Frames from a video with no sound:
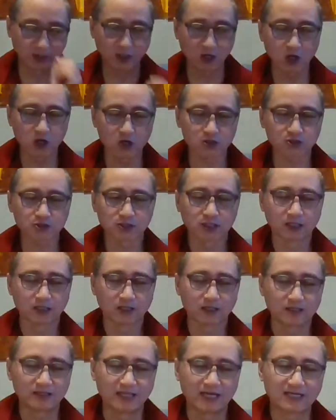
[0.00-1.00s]
Because
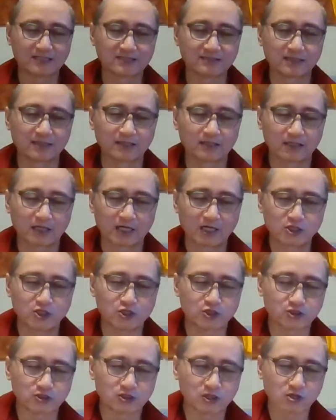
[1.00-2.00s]
there's a
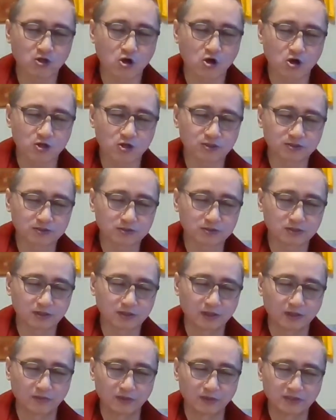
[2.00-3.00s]
conditional cause,
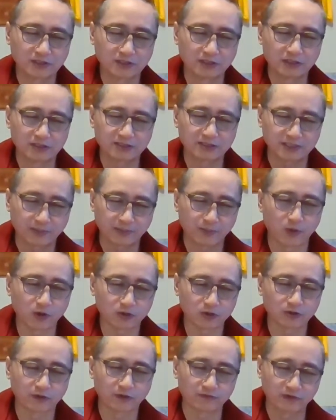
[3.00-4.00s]
the
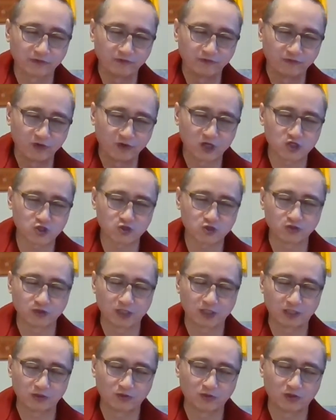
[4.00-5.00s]
support of the
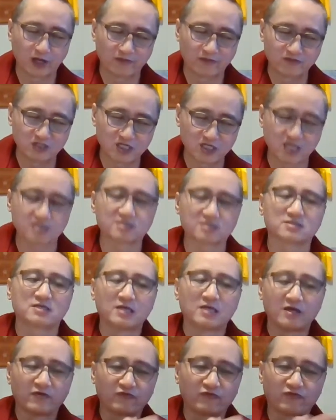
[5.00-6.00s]
virtue that you have
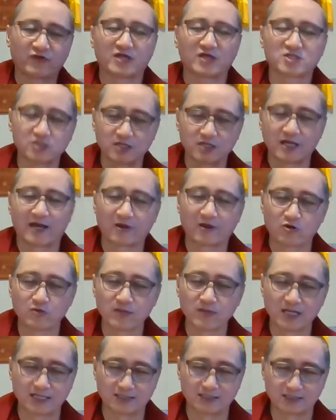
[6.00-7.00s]
just freshly
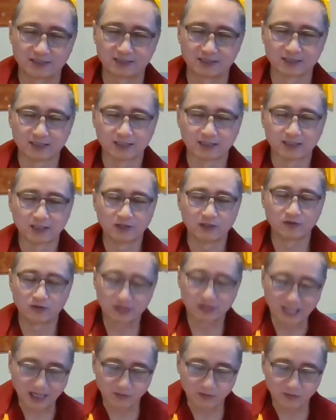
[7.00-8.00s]
accumulated.
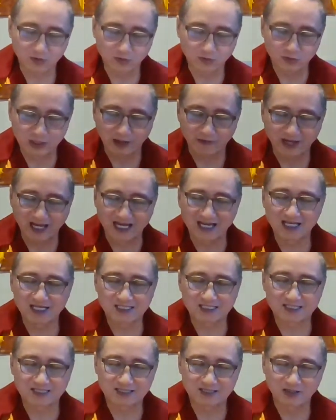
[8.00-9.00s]
That will, without
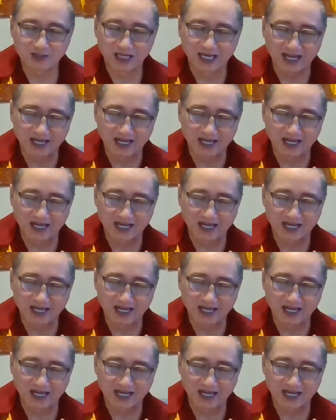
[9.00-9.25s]
any